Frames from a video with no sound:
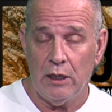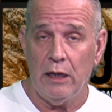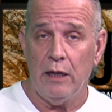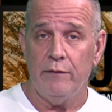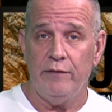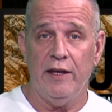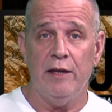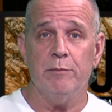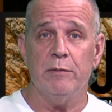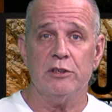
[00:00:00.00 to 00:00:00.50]

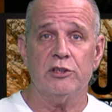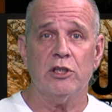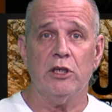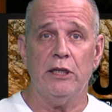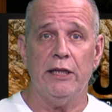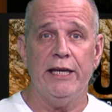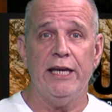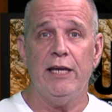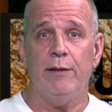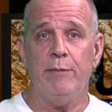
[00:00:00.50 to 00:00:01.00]
They must
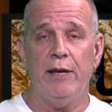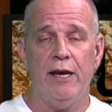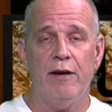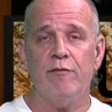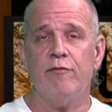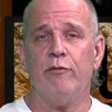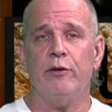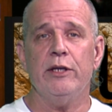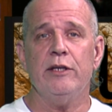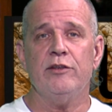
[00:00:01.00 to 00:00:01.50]
claim
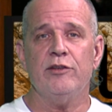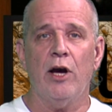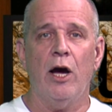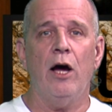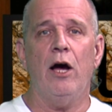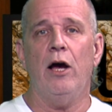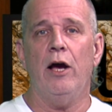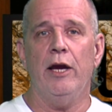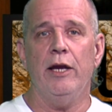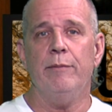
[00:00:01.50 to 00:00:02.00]
every
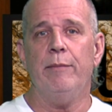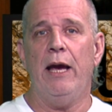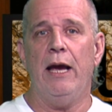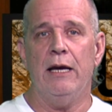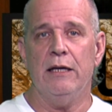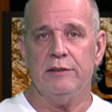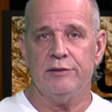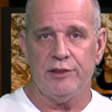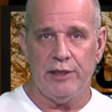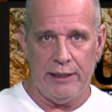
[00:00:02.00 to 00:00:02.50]
dime
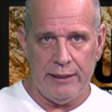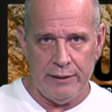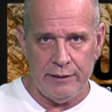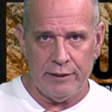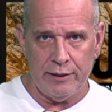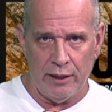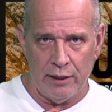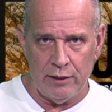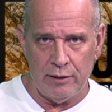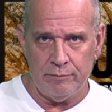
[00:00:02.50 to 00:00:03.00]
as
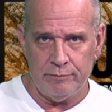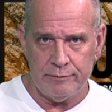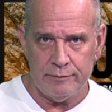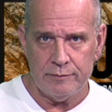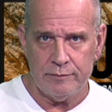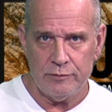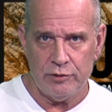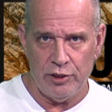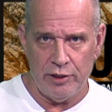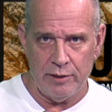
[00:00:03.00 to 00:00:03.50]
income
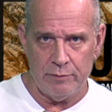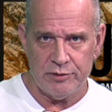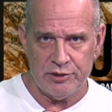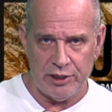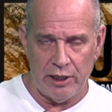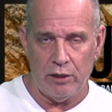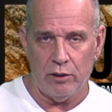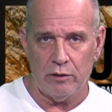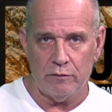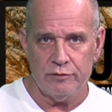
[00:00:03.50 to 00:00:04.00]
to
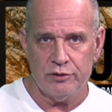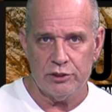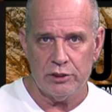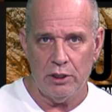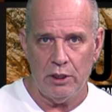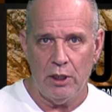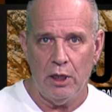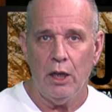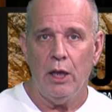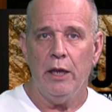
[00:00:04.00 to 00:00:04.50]
themselves.
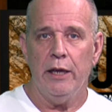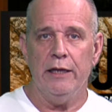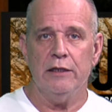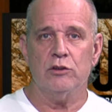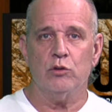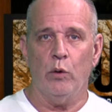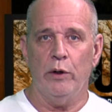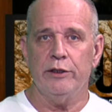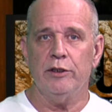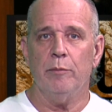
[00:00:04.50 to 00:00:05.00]
It's
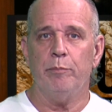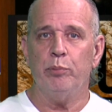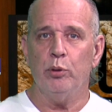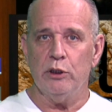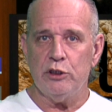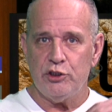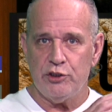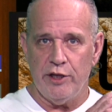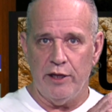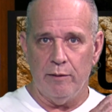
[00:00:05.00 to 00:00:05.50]
going to
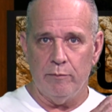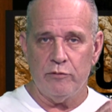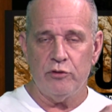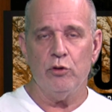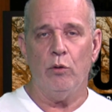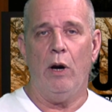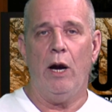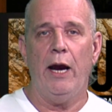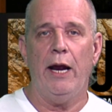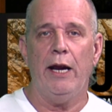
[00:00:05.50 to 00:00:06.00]
push them
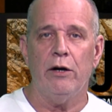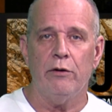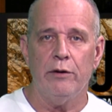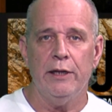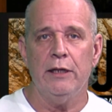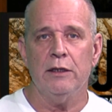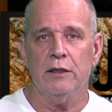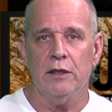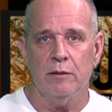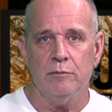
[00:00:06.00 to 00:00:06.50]
to a higher
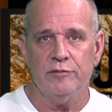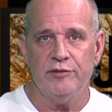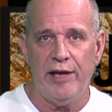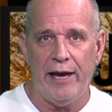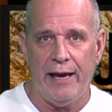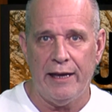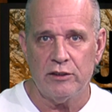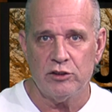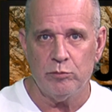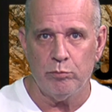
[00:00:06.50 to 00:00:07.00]
income
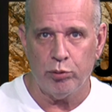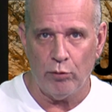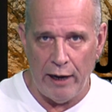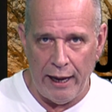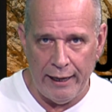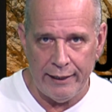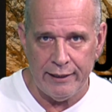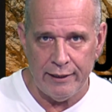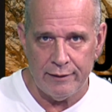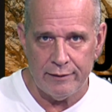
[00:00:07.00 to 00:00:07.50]
tax
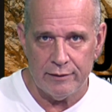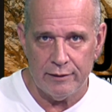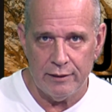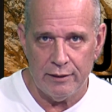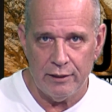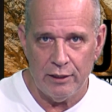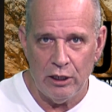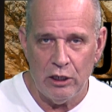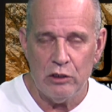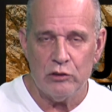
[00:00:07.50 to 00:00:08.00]
bracket.
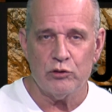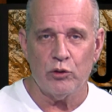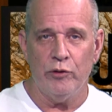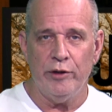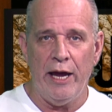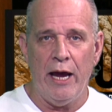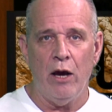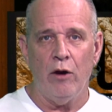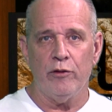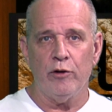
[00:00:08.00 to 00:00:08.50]
So
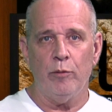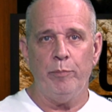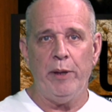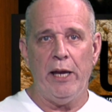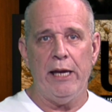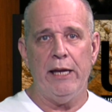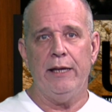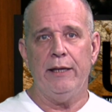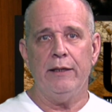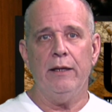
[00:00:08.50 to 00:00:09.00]
now they're
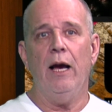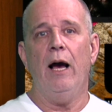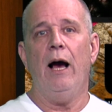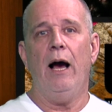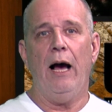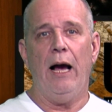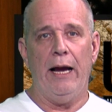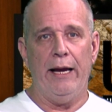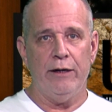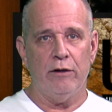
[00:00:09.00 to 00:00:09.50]
paying
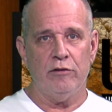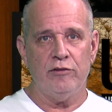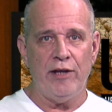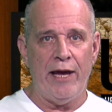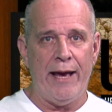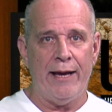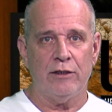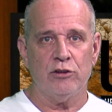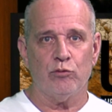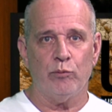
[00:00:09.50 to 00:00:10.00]
higher
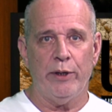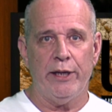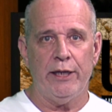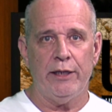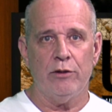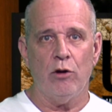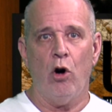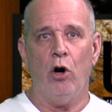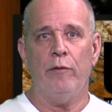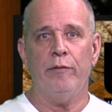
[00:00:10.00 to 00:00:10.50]
tax
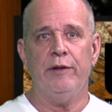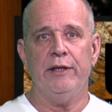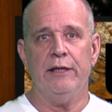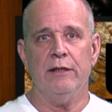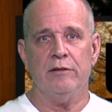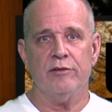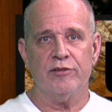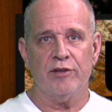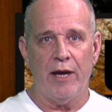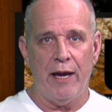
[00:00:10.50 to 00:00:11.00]
rate on the
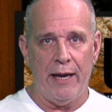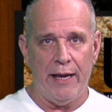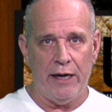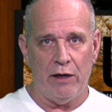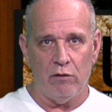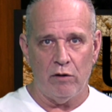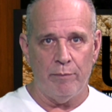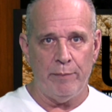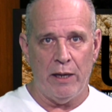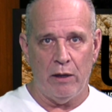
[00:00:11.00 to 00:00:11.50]

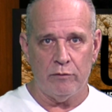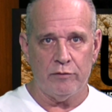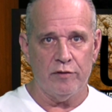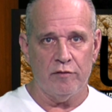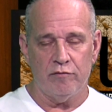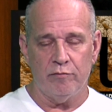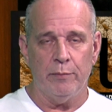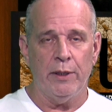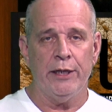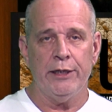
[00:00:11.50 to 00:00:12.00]
entire amount
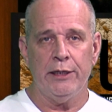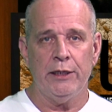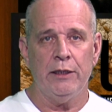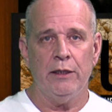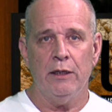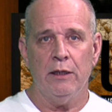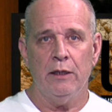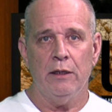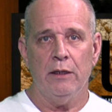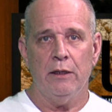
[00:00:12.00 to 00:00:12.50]
of money.
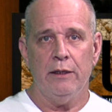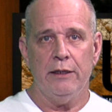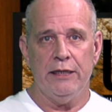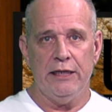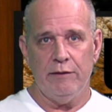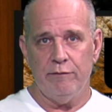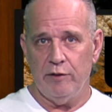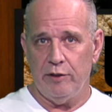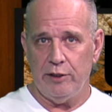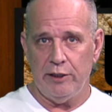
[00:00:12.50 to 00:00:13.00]

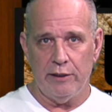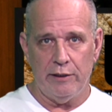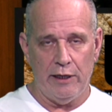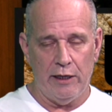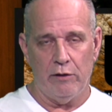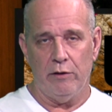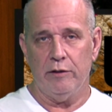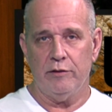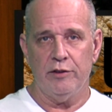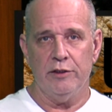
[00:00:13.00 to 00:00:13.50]
Even the
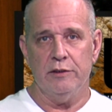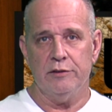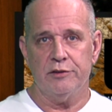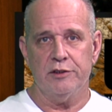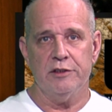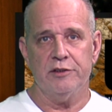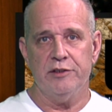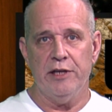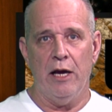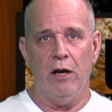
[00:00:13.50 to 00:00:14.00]
inheritance
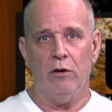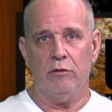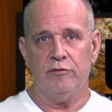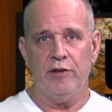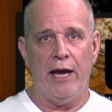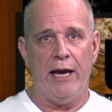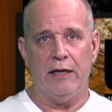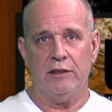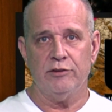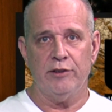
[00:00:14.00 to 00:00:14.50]
is now
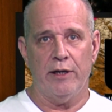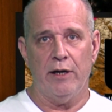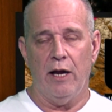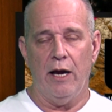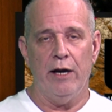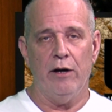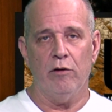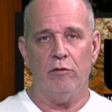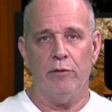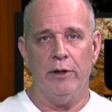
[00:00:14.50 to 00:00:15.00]
taxed at a
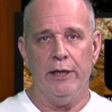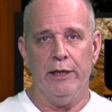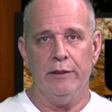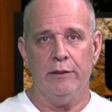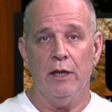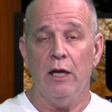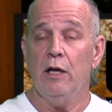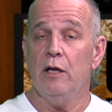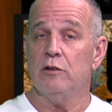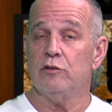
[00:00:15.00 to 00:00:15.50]
higher rate.
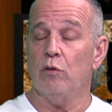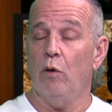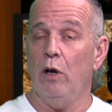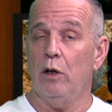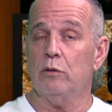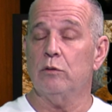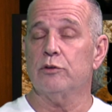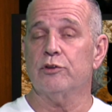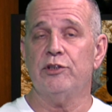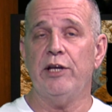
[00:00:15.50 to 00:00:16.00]
So
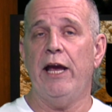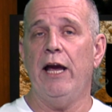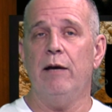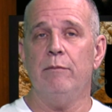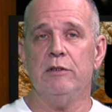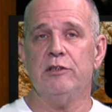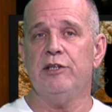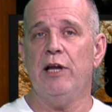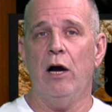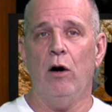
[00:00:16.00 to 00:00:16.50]
Uncle Sam
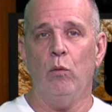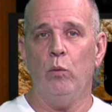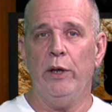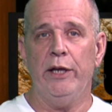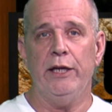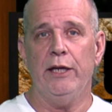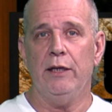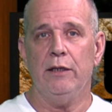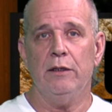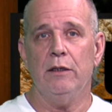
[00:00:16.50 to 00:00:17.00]
is now
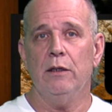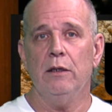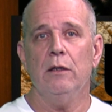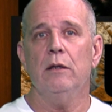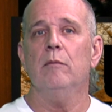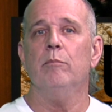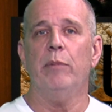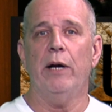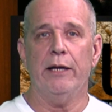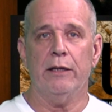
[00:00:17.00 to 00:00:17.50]
winning
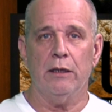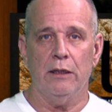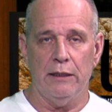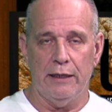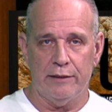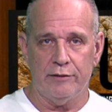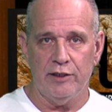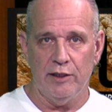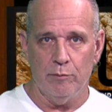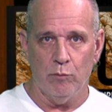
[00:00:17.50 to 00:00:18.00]
by
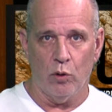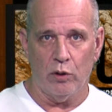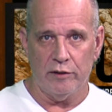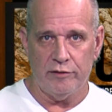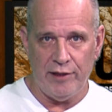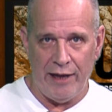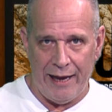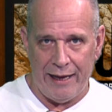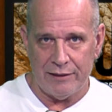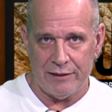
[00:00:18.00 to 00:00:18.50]
collecting more
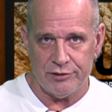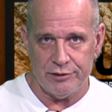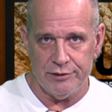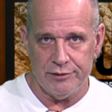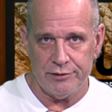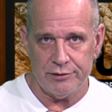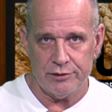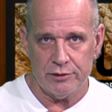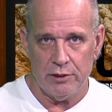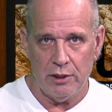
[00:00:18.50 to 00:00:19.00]

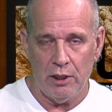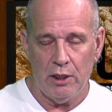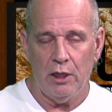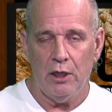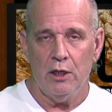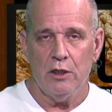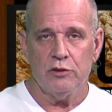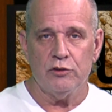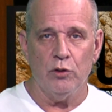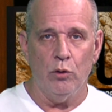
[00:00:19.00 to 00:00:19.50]
taxes.
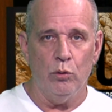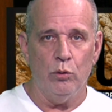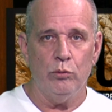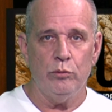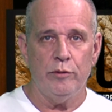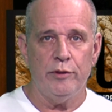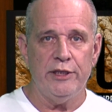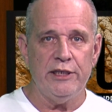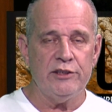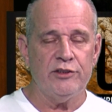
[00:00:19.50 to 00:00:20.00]
So
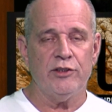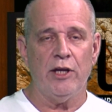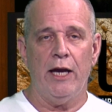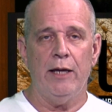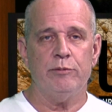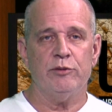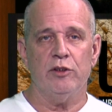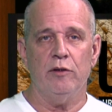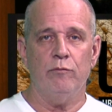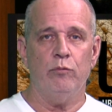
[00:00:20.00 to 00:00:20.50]
these
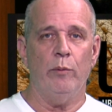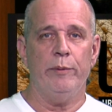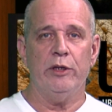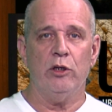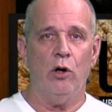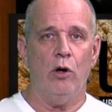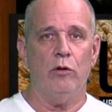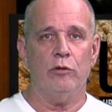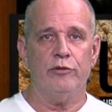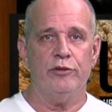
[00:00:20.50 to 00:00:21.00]
types of what we
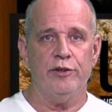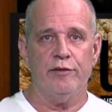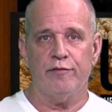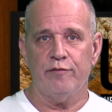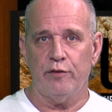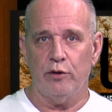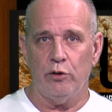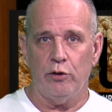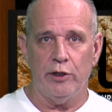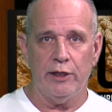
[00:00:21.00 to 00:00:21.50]
call
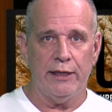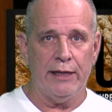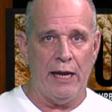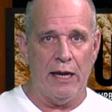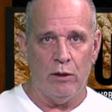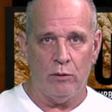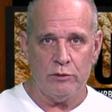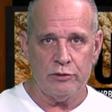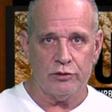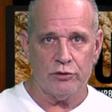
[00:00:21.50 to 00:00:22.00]
deferred
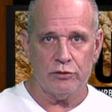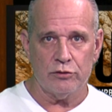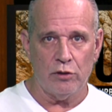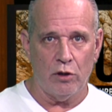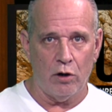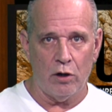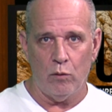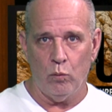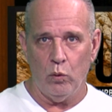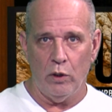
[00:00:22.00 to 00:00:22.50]
accounts
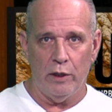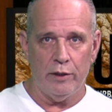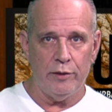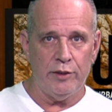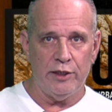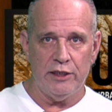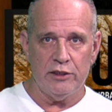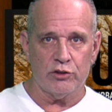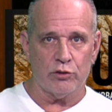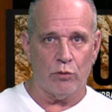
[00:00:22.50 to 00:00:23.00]
are what
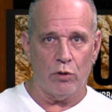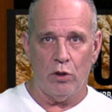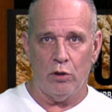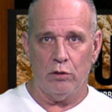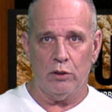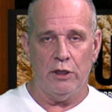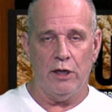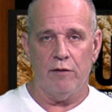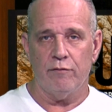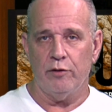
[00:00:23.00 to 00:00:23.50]
these are all
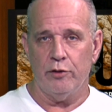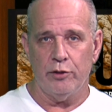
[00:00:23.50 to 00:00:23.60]
governed